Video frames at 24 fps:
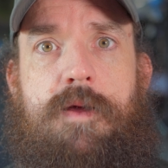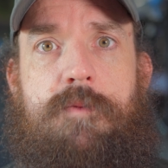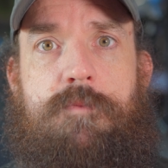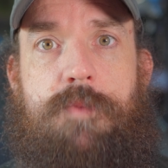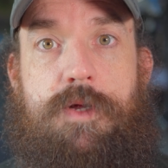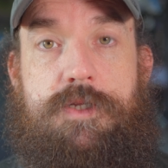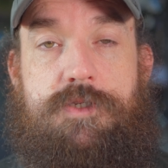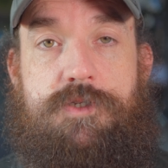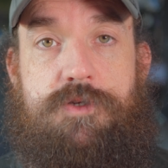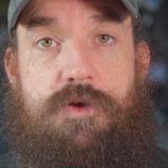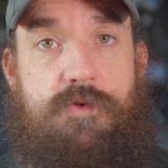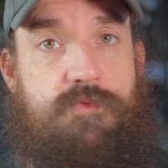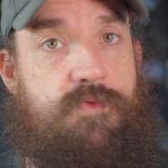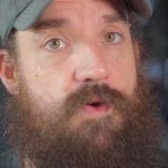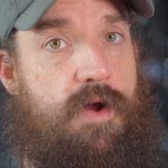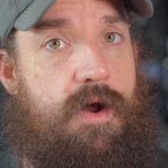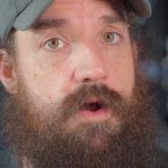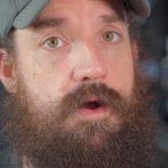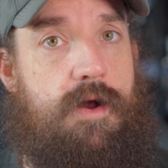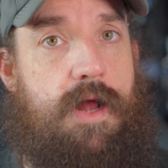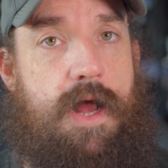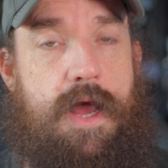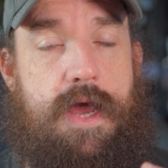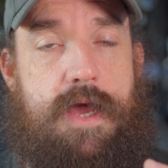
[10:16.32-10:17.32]
But so
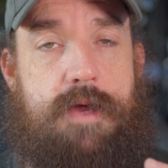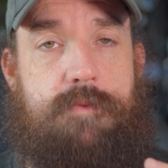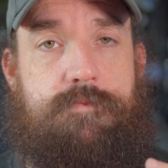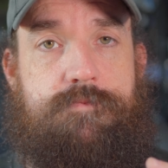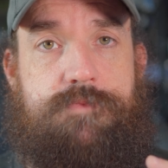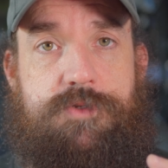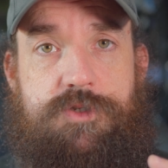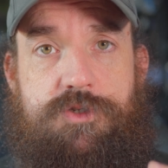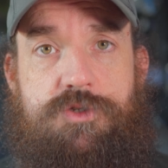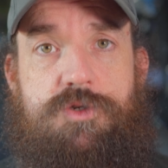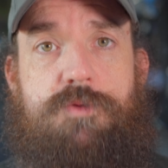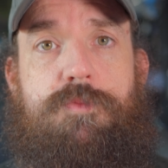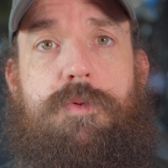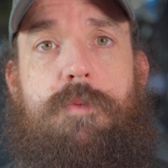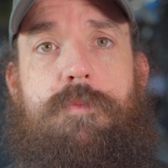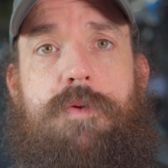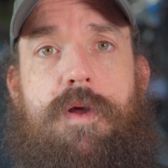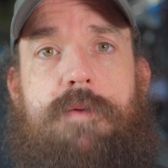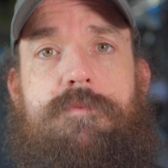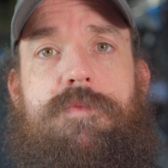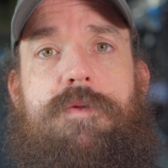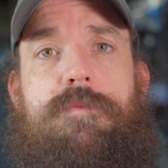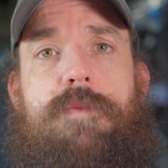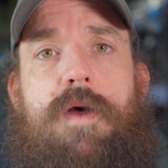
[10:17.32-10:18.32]
far, I am super
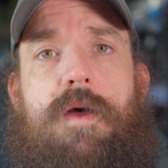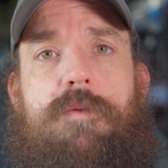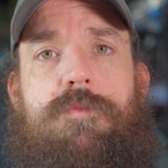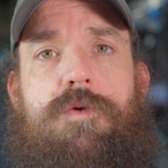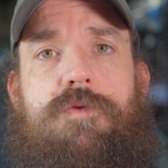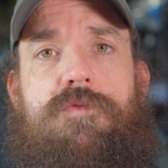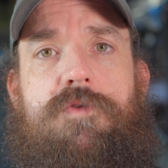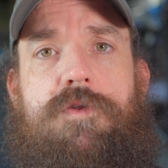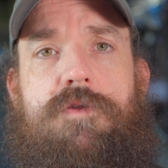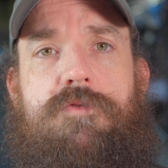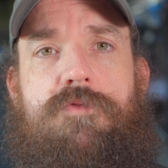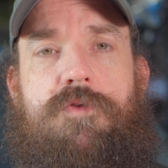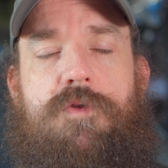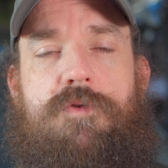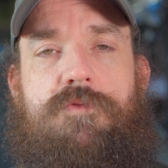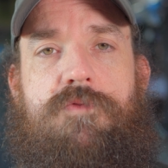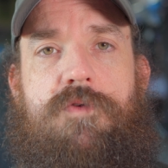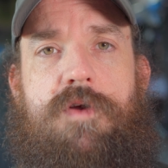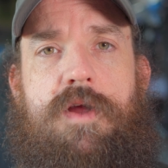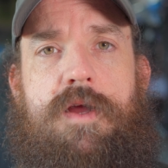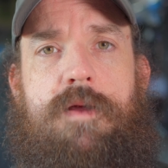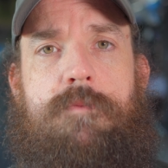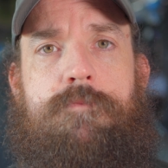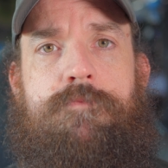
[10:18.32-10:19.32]
pumped about moving to full
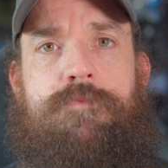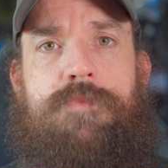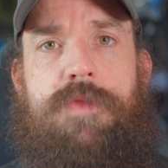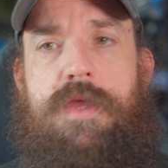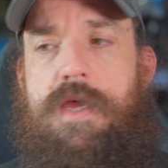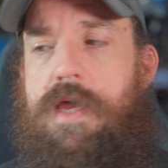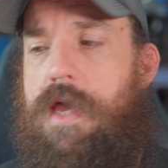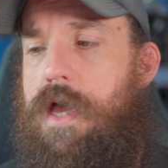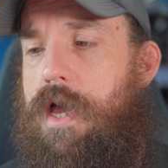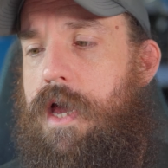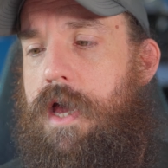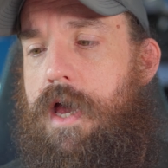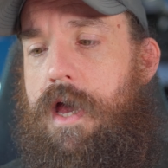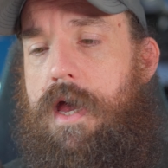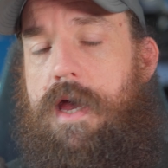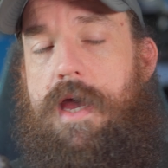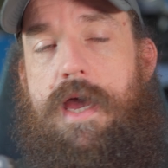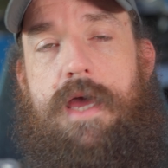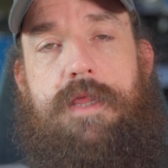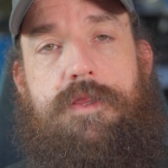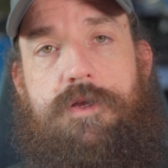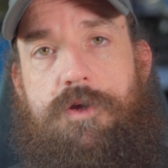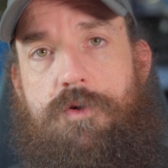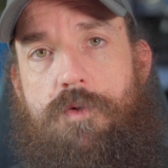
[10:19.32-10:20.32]
frame uh,
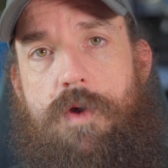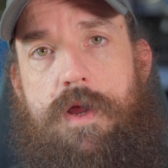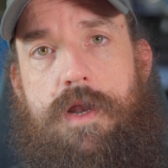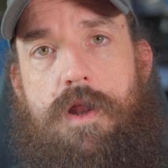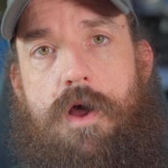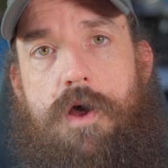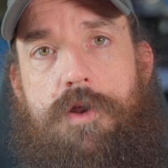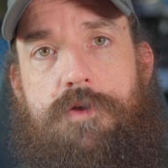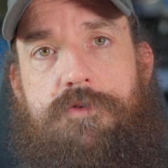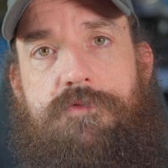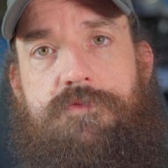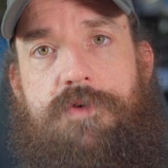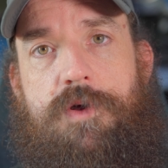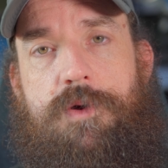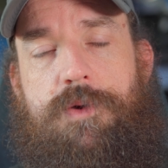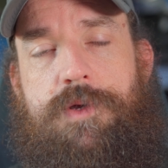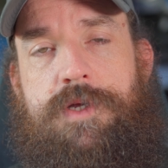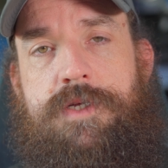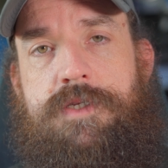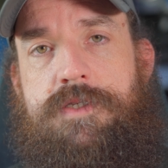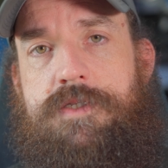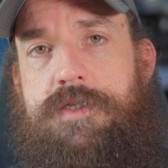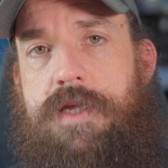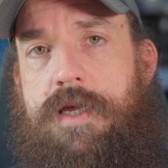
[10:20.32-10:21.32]
and the great
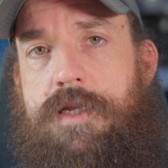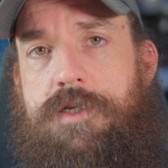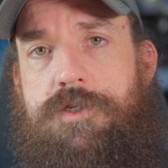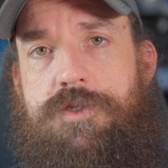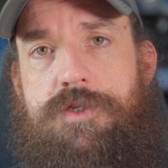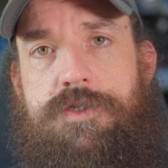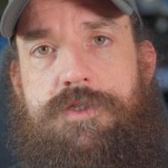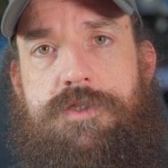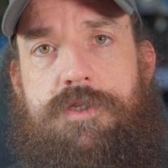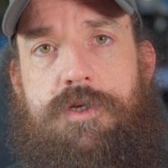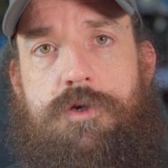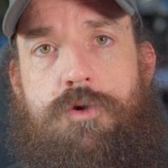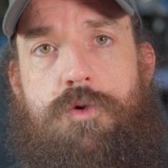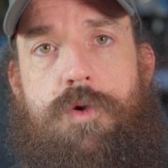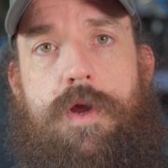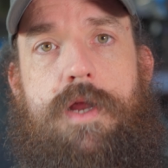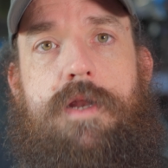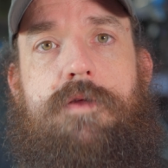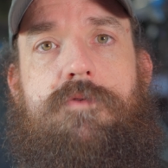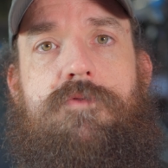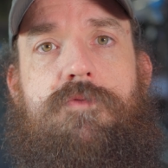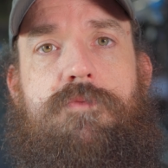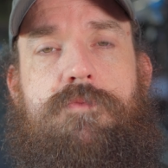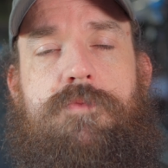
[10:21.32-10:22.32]
autofocus and just the
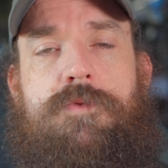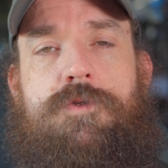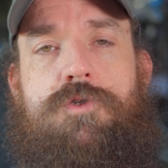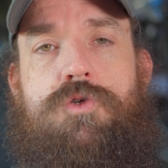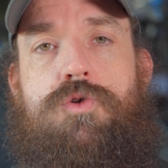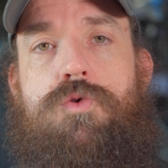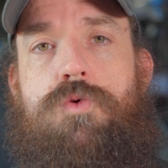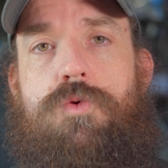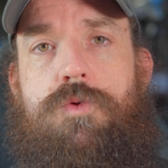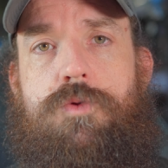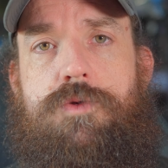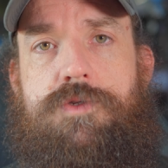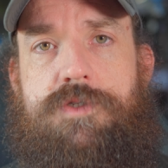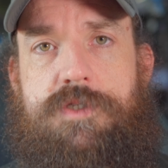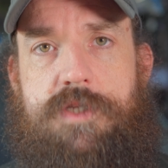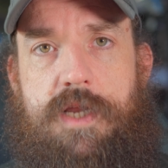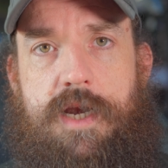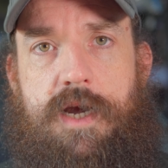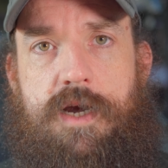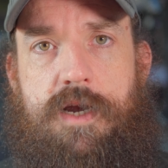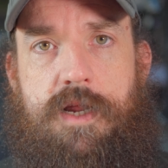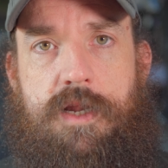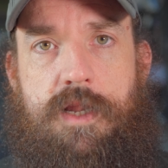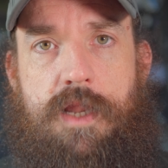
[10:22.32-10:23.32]
creative tools
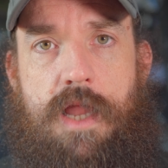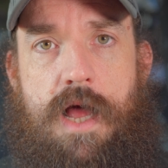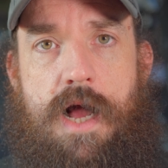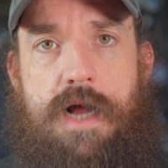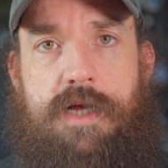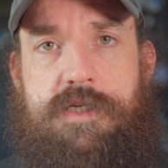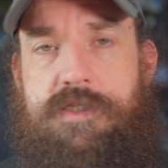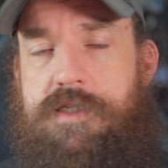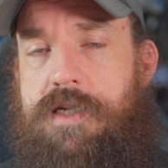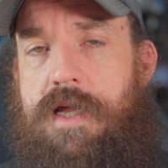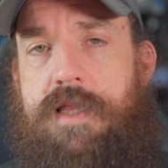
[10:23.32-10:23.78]
that it unlocks.